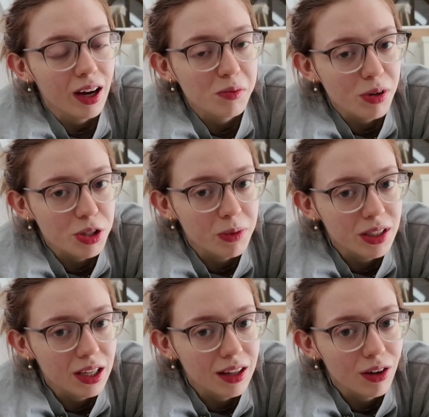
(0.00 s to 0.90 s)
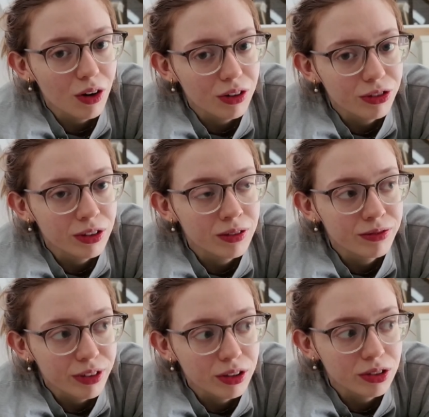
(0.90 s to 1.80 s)
and brushing my teeth often
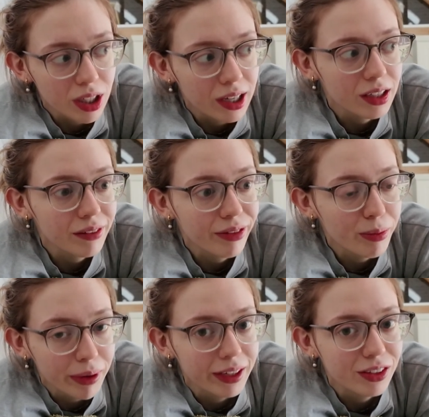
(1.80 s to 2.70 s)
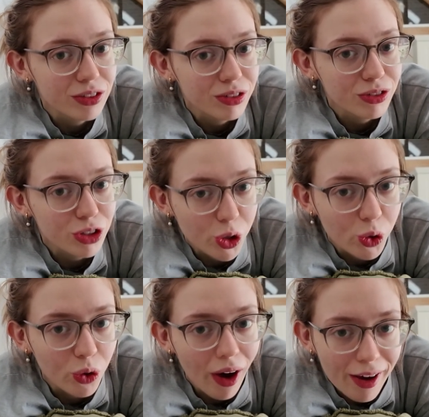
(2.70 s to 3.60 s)
feels like the biggest
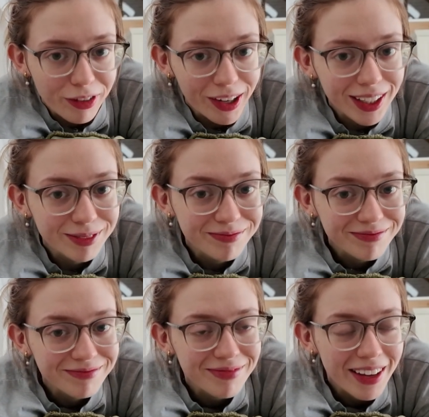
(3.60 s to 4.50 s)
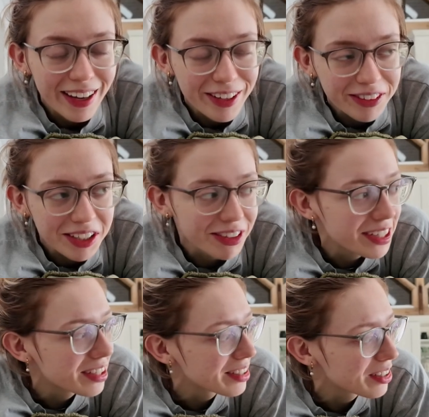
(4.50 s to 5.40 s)
chore ever. It really,
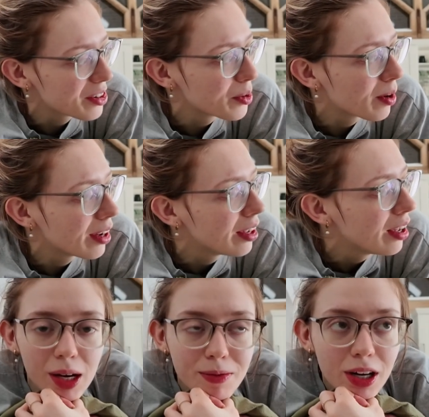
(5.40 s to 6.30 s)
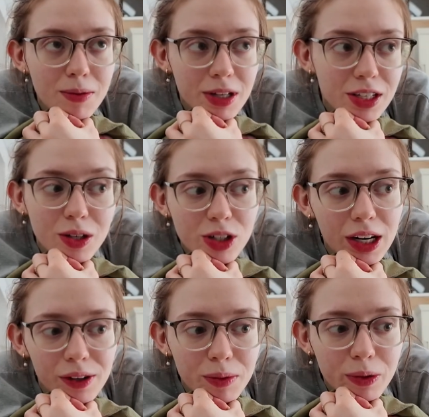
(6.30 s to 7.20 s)
really does. I don't know why. Sometimes I do
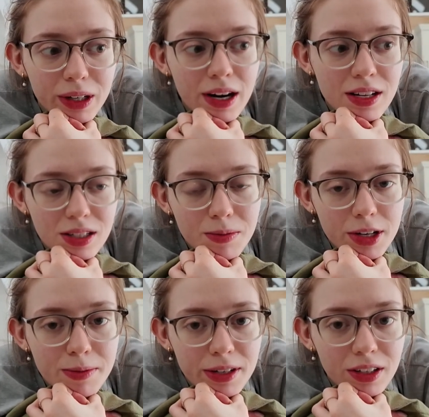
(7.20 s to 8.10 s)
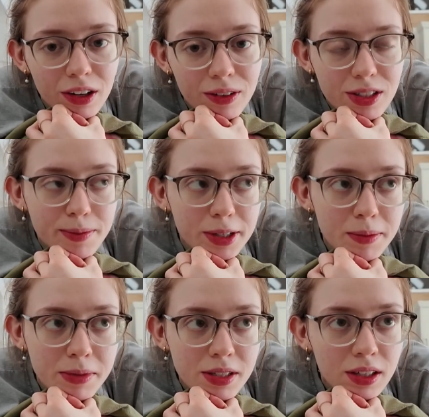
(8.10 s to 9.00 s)
shower in the morning, sometimes I don't.
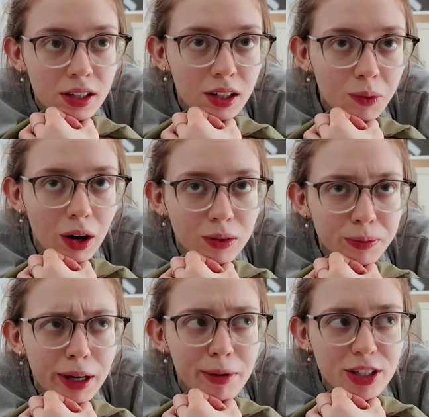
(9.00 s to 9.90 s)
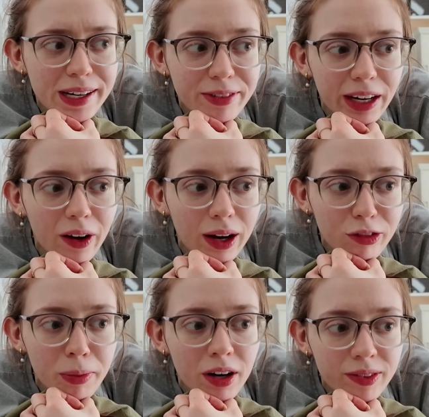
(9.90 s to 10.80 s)
Sometimes, well, pretty much every day I'll
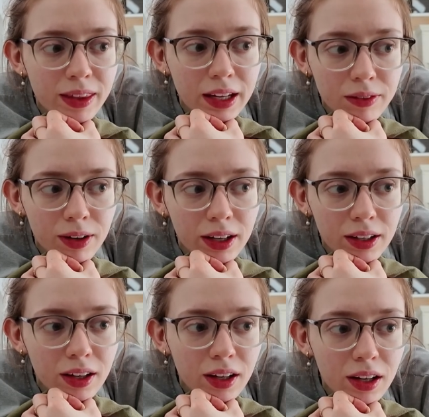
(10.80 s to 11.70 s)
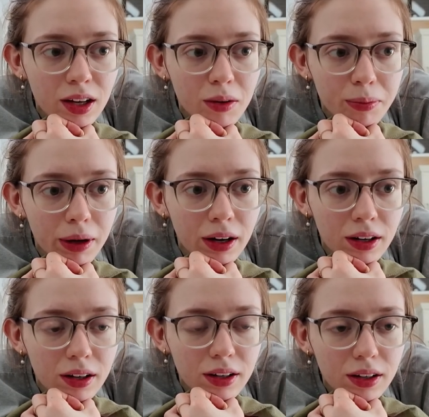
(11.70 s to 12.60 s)
have a bath in the evening,
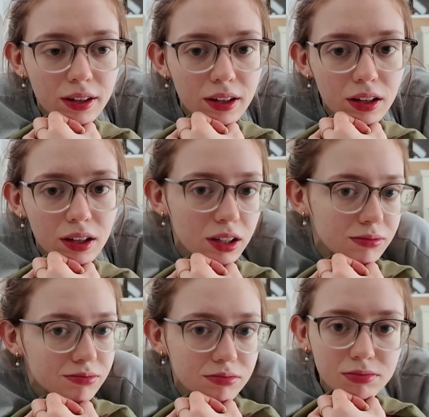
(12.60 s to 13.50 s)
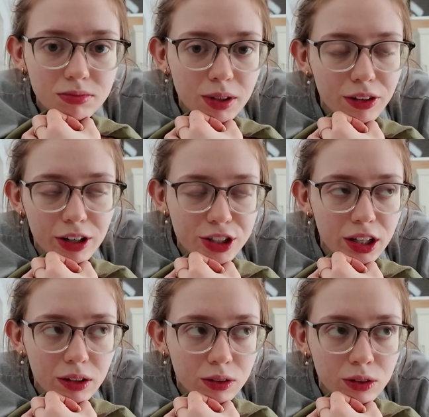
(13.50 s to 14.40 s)
but whether I
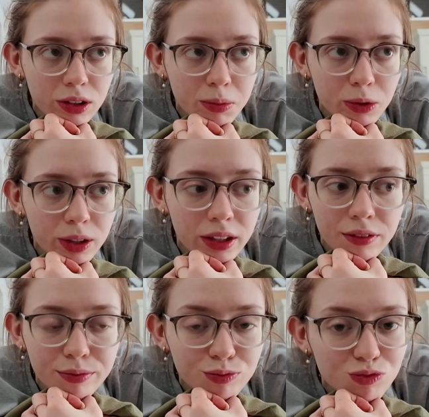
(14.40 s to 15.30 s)
shower or not in the morning